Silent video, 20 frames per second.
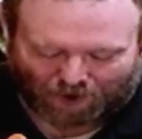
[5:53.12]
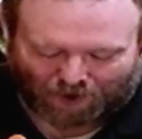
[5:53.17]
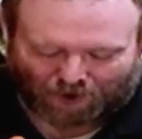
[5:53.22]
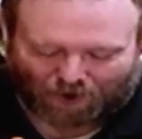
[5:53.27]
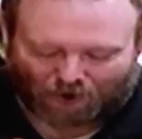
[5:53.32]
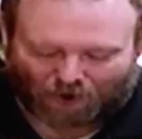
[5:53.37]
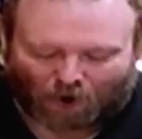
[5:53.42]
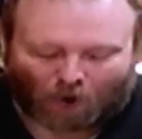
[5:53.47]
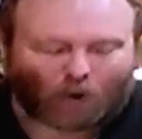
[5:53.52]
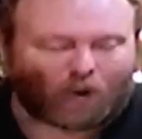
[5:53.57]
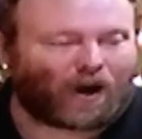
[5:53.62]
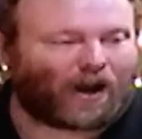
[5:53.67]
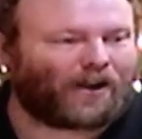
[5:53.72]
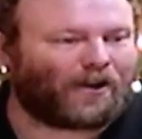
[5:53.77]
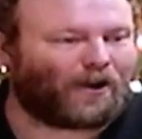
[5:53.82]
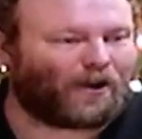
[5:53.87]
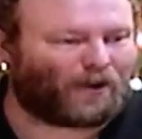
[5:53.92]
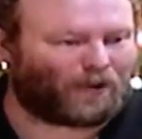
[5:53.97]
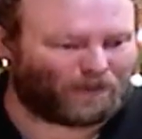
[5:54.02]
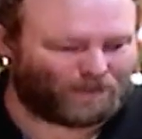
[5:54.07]
Oh, I
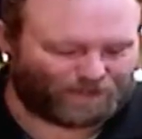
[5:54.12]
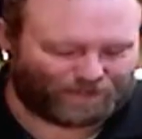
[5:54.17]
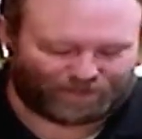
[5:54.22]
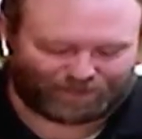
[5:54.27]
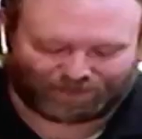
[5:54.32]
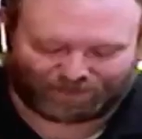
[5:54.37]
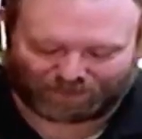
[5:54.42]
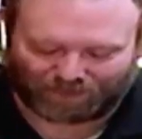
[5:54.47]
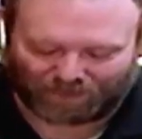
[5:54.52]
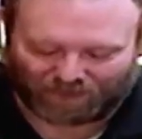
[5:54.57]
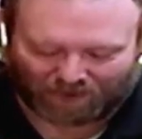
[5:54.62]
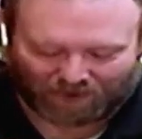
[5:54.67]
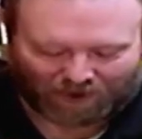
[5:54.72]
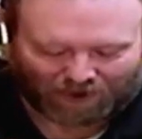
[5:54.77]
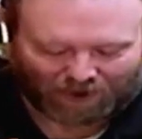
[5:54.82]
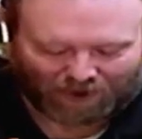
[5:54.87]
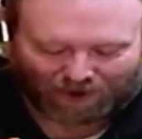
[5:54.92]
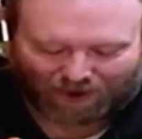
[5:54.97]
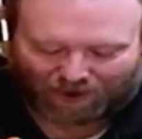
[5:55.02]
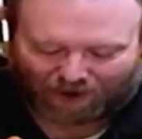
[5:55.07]
know.
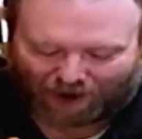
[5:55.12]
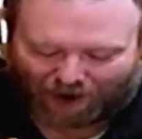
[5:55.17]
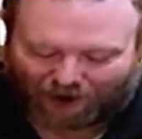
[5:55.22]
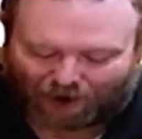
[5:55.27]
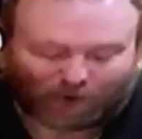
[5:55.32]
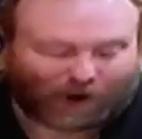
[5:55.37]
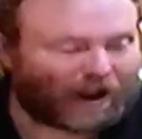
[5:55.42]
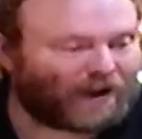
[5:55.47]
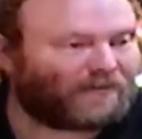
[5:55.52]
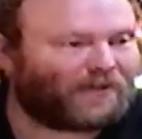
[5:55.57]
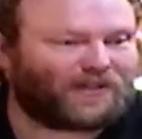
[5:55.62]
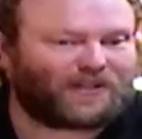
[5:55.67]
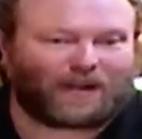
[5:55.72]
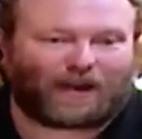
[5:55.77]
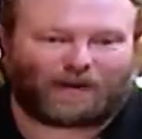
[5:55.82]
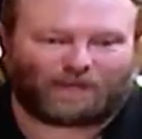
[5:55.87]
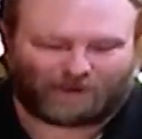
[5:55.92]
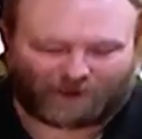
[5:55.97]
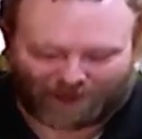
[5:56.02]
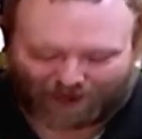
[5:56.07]
I don't have the
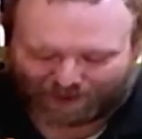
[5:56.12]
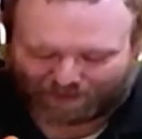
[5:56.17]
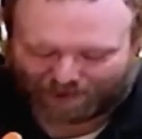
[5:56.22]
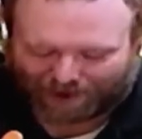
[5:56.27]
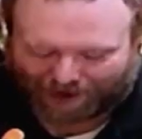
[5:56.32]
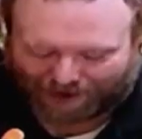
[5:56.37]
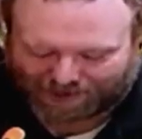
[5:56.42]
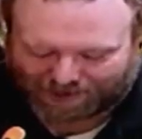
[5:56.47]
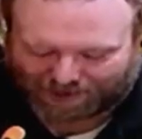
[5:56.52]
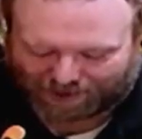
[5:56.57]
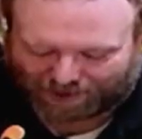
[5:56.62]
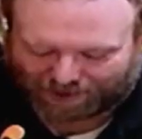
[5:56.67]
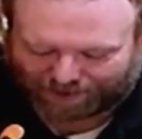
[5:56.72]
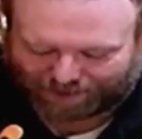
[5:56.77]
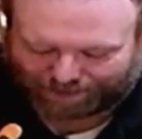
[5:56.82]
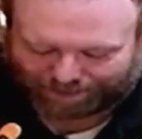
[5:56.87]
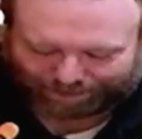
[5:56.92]
time for that, Pastor.